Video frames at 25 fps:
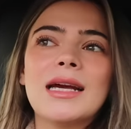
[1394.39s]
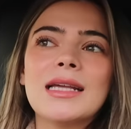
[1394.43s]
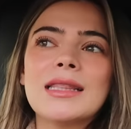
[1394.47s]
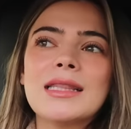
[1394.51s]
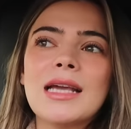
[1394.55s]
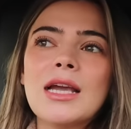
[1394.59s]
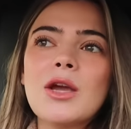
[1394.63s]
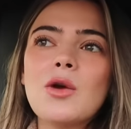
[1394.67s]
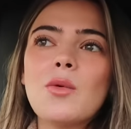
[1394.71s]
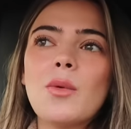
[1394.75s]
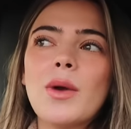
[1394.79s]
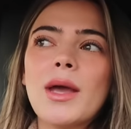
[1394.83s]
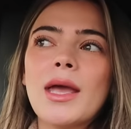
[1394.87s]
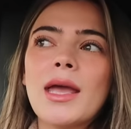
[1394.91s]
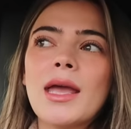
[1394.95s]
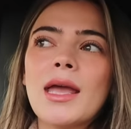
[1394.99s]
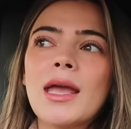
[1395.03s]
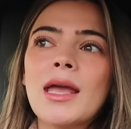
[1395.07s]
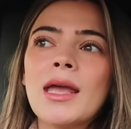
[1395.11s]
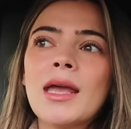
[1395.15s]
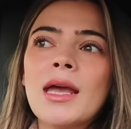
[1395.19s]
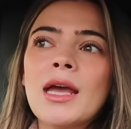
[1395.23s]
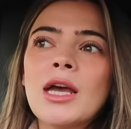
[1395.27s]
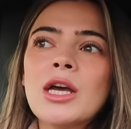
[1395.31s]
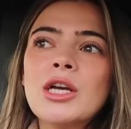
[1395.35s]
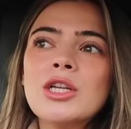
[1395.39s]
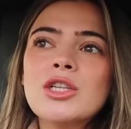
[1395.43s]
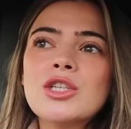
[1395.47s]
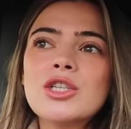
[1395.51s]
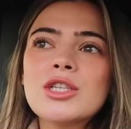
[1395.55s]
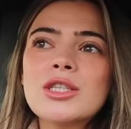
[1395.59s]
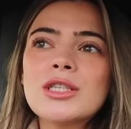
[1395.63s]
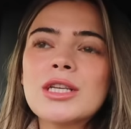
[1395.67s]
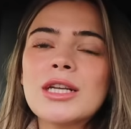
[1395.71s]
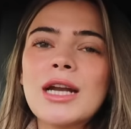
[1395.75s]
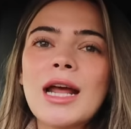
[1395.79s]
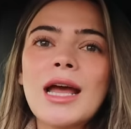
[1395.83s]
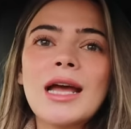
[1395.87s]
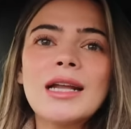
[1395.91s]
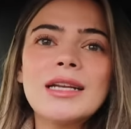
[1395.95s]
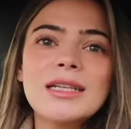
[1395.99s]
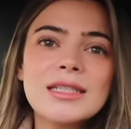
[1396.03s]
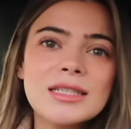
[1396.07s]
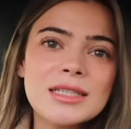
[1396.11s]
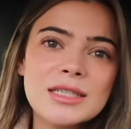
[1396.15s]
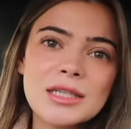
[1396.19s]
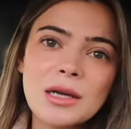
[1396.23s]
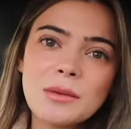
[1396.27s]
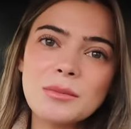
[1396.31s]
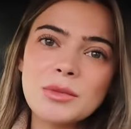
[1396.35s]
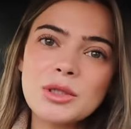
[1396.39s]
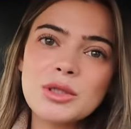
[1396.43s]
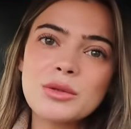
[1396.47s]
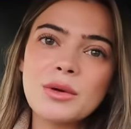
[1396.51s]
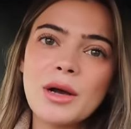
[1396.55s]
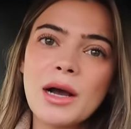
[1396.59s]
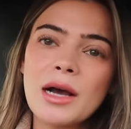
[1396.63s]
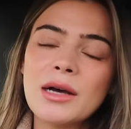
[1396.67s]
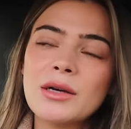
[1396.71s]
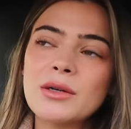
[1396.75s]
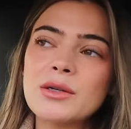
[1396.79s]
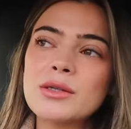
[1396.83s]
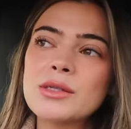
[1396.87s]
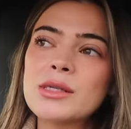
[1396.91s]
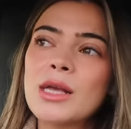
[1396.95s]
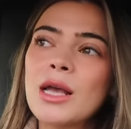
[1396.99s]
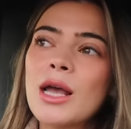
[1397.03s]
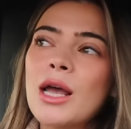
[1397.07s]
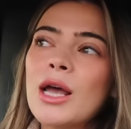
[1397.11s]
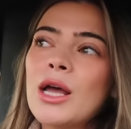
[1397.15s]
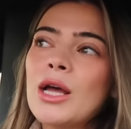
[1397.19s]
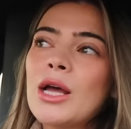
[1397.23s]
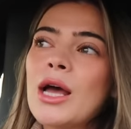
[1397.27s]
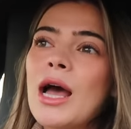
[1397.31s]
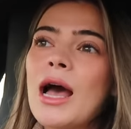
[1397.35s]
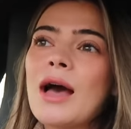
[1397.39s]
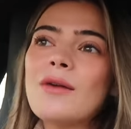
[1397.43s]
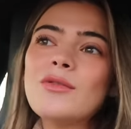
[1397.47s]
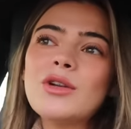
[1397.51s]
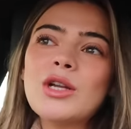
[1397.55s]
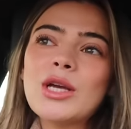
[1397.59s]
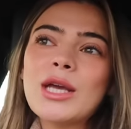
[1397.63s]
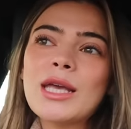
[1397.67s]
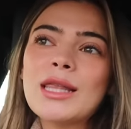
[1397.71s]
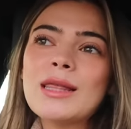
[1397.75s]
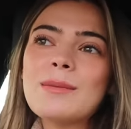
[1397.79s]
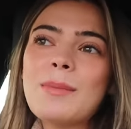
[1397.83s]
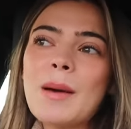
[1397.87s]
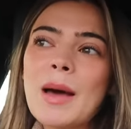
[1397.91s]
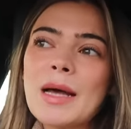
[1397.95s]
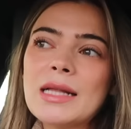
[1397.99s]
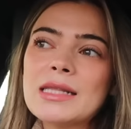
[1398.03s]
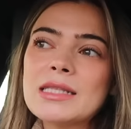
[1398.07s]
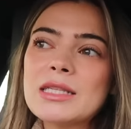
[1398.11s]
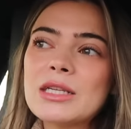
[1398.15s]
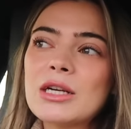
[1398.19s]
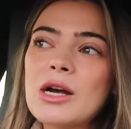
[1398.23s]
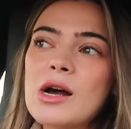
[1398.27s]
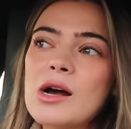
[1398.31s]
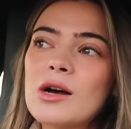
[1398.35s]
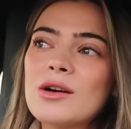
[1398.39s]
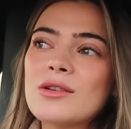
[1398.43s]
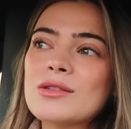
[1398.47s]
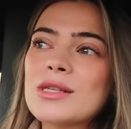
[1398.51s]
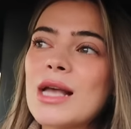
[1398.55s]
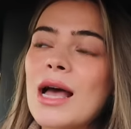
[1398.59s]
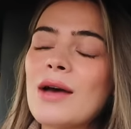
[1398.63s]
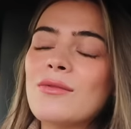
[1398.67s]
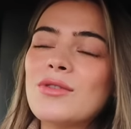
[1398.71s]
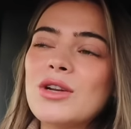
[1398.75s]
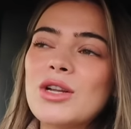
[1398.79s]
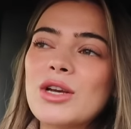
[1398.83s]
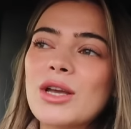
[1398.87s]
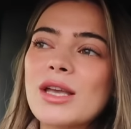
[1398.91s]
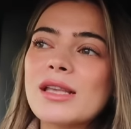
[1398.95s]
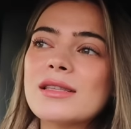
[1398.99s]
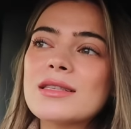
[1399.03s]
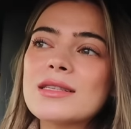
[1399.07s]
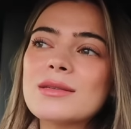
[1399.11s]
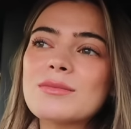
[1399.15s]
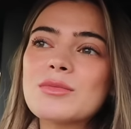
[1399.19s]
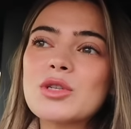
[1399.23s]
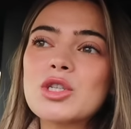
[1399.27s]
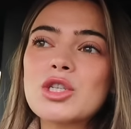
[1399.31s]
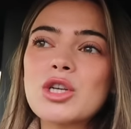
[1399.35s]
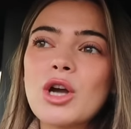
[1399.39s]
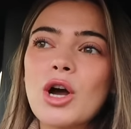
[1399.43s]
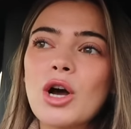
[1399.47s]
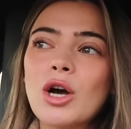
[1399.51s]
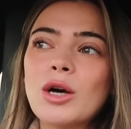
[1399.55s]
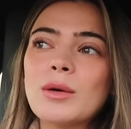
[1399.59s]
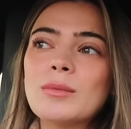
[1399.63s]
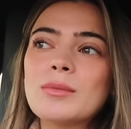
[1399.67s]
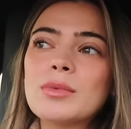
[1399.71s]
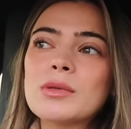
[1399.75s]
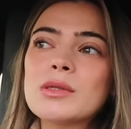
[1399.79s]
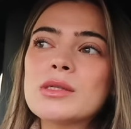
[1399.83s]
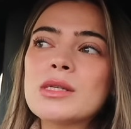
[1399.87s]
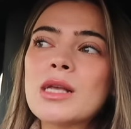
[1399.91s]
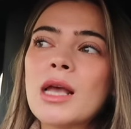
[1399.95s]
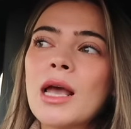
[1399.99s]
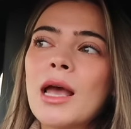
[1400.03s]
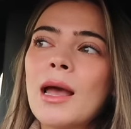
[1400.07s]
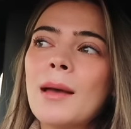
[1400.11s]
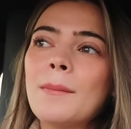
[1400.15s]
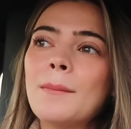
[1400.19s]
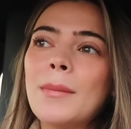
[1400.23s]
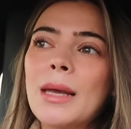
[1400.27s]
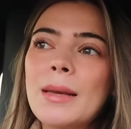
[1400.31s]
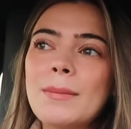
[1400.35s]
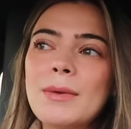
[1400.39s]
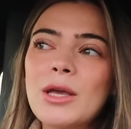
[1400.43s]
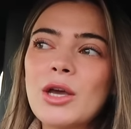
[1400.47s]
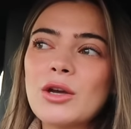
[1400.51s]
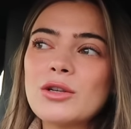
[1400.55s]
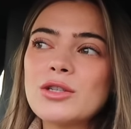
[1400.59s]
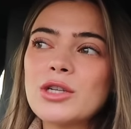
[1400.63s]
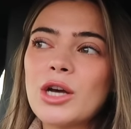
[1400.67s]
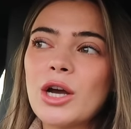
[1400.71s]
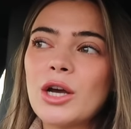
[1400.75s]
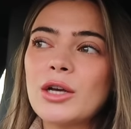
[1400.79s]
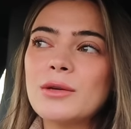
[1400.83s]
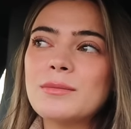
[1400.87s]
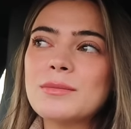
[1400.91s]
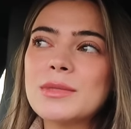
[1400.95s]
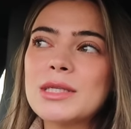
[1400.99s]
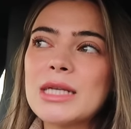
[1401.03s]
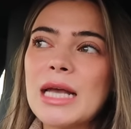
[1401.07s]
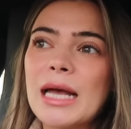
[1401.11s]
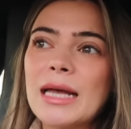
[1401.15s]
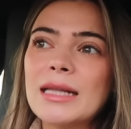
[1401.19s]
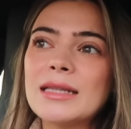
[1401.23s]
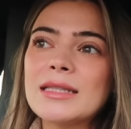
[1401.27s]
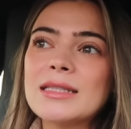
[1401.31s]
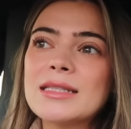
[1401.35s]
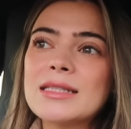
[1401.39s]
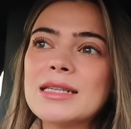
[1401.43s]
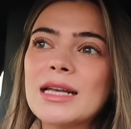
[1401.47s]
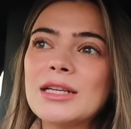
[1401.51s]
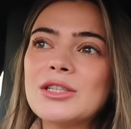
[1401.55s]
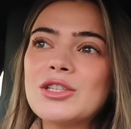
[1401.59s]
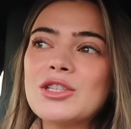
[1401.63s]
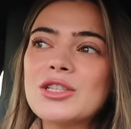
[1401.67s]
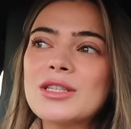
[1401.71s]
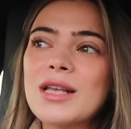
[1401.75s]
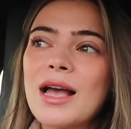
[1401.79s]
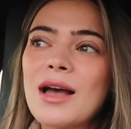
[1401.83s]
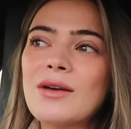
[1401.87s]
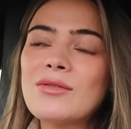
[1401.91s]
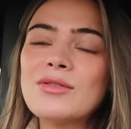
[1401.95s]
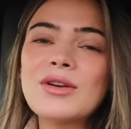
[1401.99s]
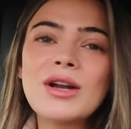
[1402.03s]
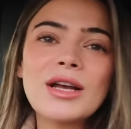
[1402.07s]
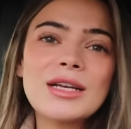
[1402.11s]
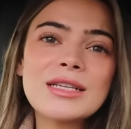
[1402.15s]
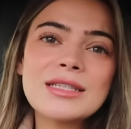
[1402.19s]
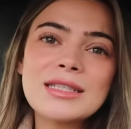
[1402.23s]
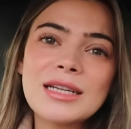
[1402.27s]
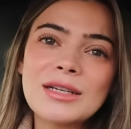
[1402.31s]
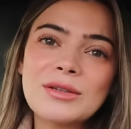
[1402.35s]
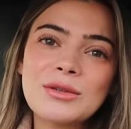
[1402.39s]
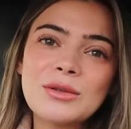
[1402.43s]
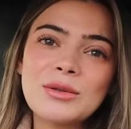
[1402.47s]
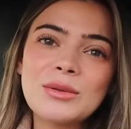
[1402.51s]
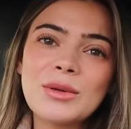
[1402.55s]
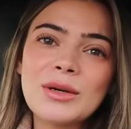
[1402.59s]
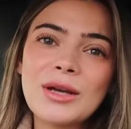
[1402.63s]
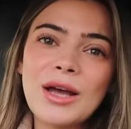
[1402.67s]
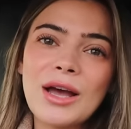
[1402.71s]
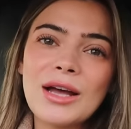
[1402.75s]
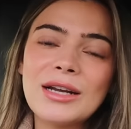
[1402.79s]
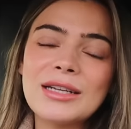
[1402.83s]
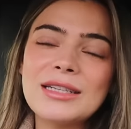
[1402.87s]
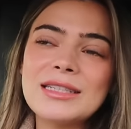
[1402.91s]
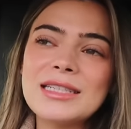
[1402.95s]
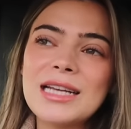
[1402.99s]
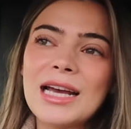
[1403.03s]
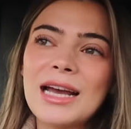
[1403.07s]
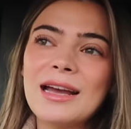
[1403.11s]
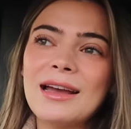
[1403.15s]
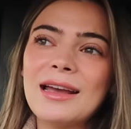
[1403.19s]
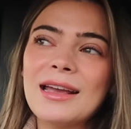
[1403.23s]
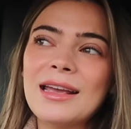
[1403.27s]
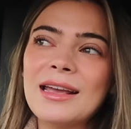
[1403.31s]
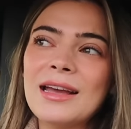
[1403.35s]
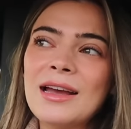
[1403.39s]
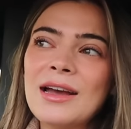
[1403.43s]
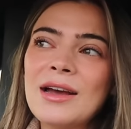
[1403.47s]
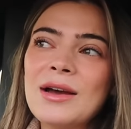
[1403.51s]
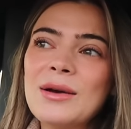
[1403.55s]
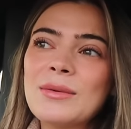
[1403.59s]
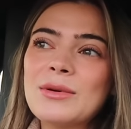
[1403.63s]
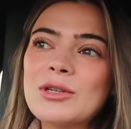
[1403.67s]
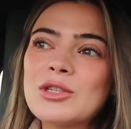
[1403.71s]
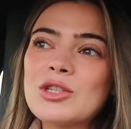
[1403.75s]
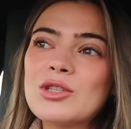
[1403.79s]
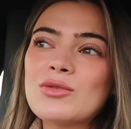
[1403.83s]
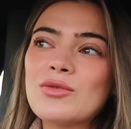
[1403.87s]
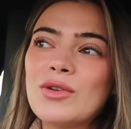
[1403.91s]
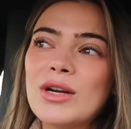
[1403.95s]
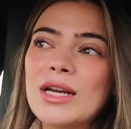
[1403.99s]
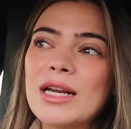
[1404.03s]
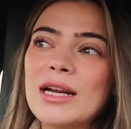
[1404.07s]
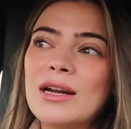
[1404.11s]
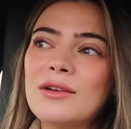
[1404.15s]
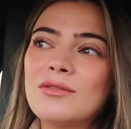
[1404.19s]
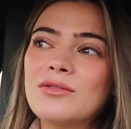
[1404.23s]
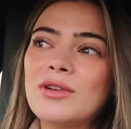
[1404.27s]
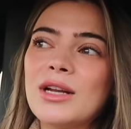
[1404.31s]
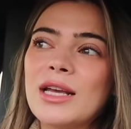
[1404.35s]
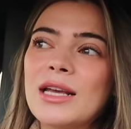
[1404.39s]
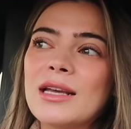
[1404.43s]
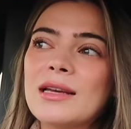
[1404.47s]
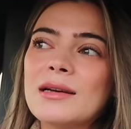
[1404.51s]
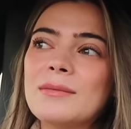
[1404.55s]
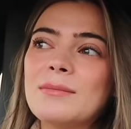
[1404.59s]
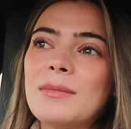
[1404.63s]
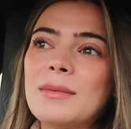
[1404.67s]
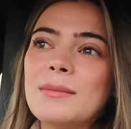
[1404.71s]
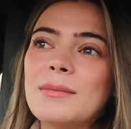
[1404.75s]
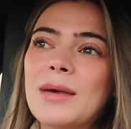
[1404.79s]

I think we're just gonna head into Tunbridge Wells, have a look in the Pantiles, have a look in some shops, maybe go to Home Sense and just have a nice little girly day, which is really lovely.